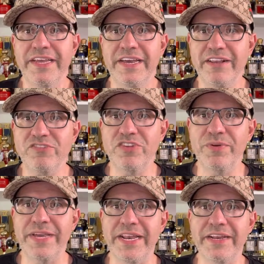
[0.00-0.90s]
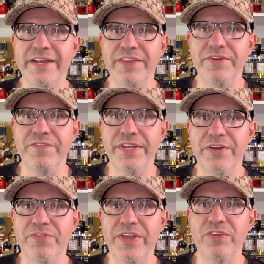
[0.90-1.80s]
And I'll see you again in another
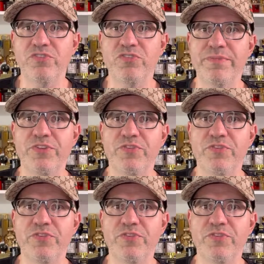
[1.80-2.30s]
video. Thank you so much